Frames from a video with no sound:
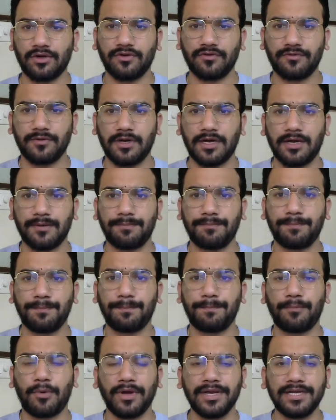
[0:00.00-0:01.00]
of
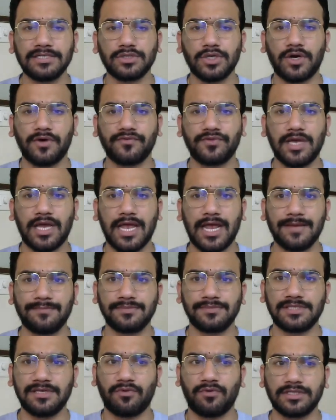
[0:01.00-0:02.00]
point of the
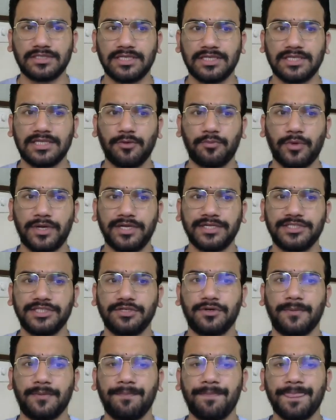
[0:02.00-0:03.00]
MCA version
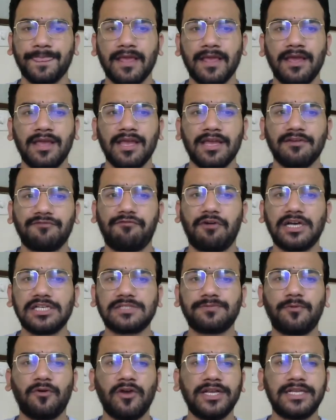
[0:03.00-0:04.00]
3.0.
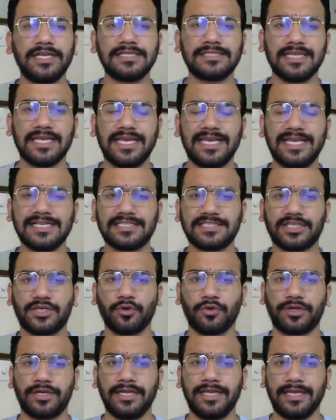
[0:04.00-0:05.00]
First point is
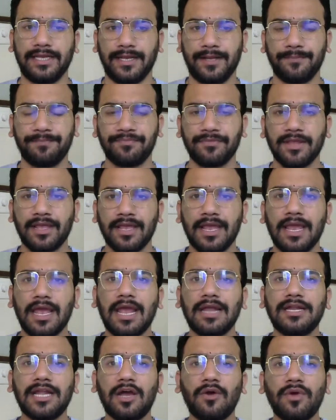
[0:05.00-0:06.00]
e-Scrutiny.
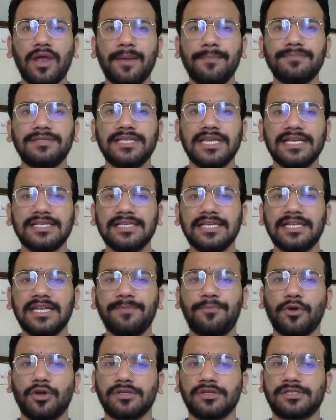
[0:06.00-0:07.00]
Now MCA is in
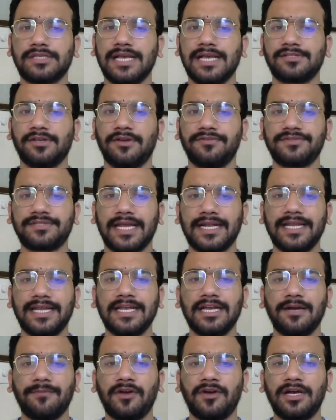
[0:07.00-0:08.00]
the process of
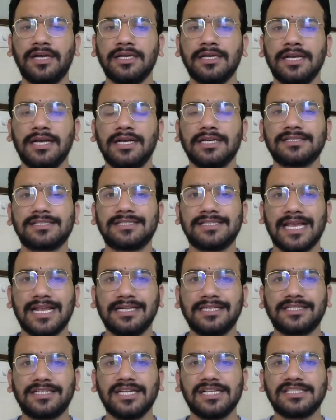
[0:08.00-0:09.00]
setting up a
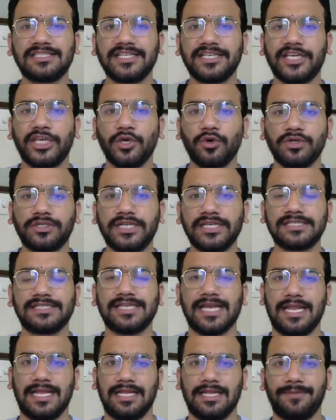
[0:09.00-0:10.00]
central security
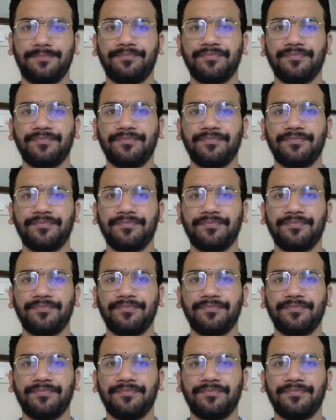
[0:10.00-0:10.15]
cell.